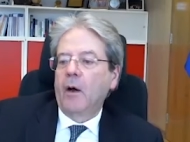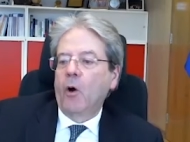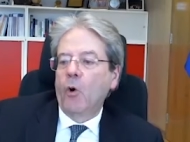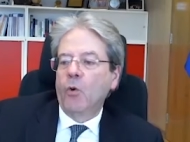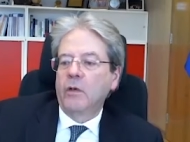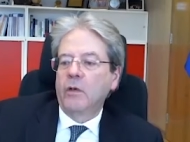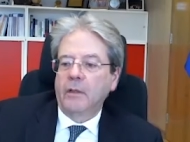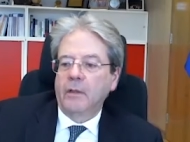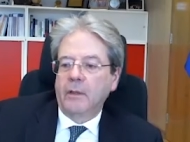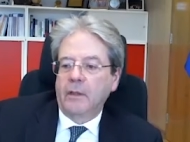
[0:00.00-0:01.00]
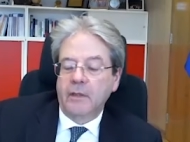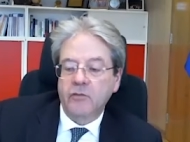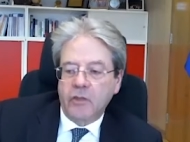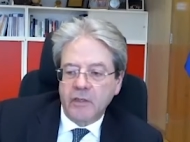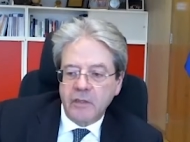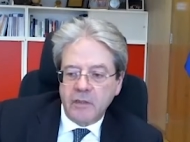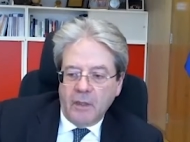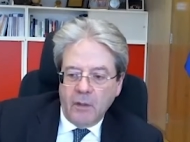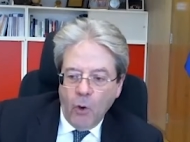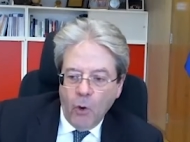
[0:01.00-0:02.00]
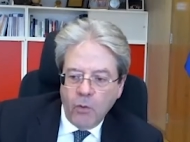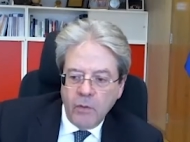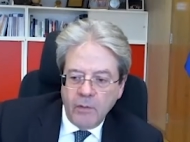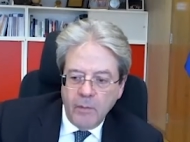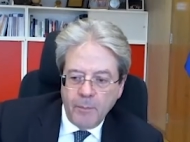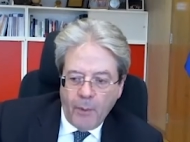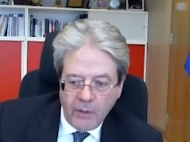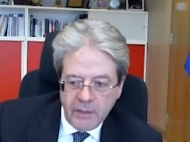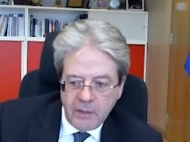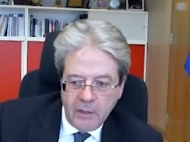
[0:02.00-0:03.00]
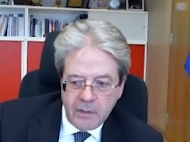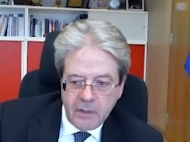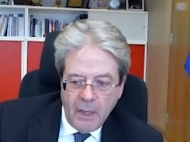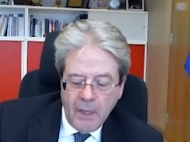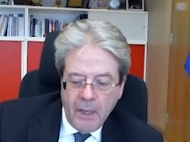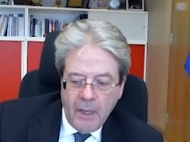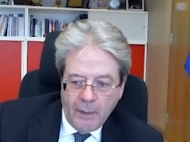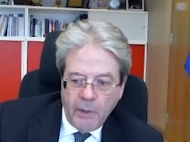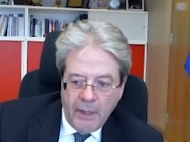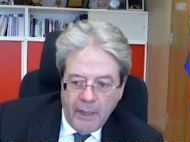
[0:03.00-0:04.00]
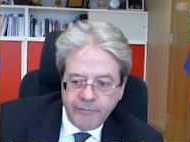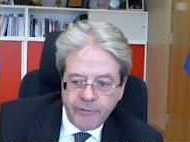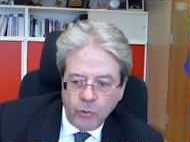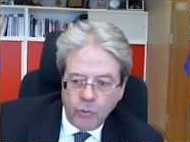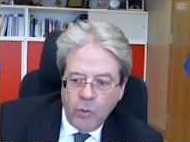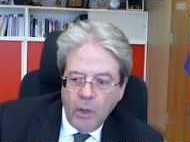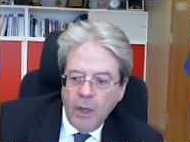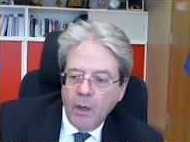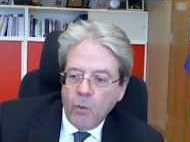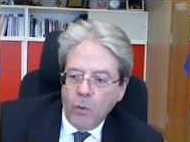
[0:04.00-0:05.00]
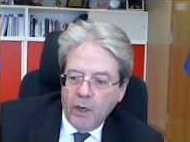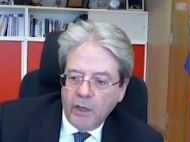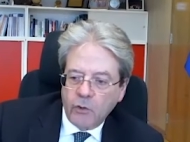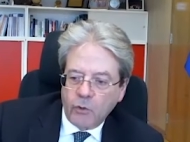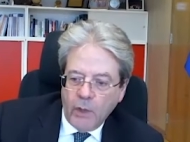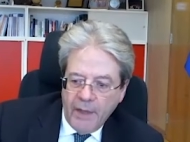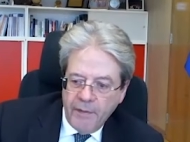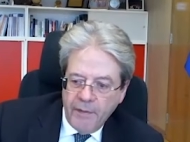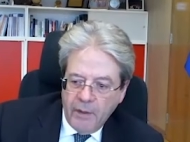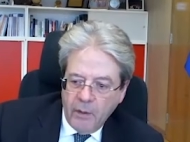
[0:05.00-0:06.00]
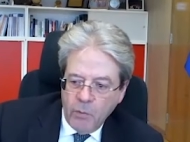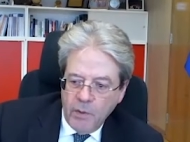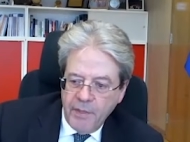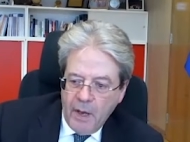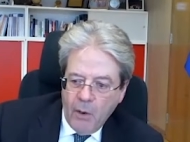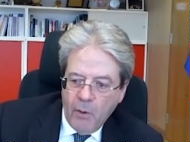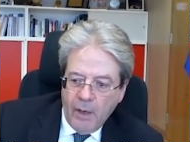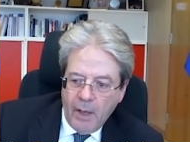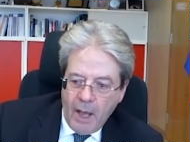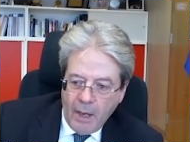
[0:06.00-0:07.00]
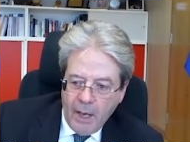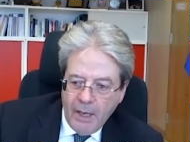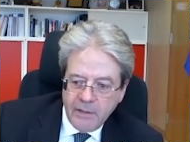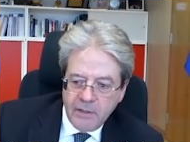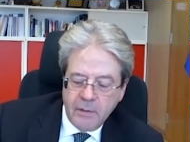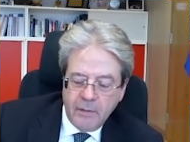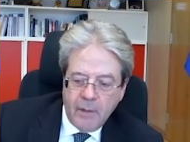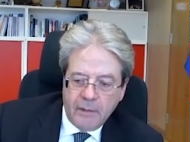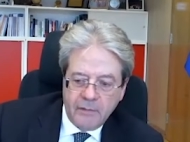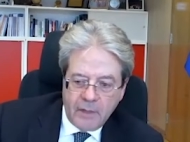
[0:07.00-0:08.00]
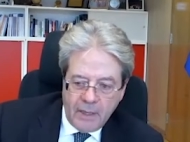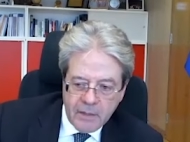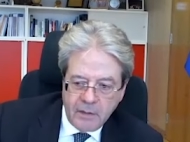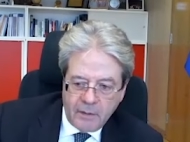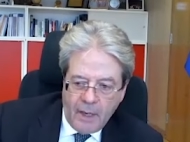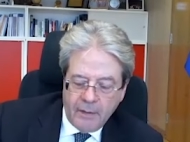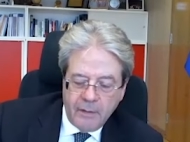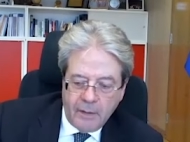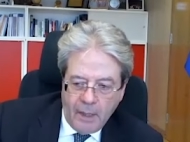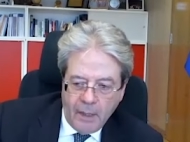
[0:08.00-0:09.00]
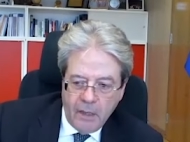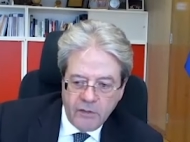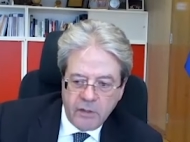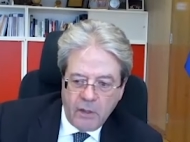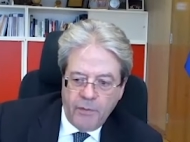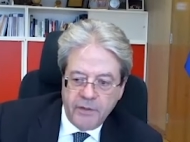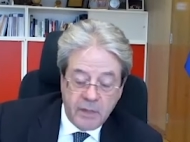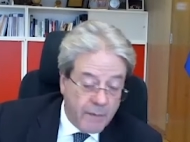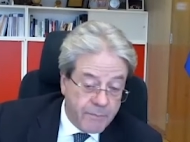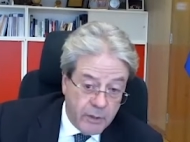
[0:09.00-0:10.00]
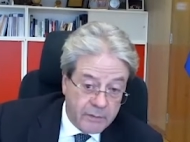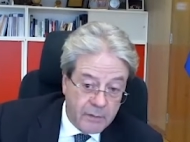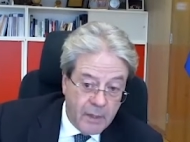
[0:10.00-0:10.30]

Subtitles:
own interests and own policies, and we have to work together with our allies and transatlantic allies on the subject.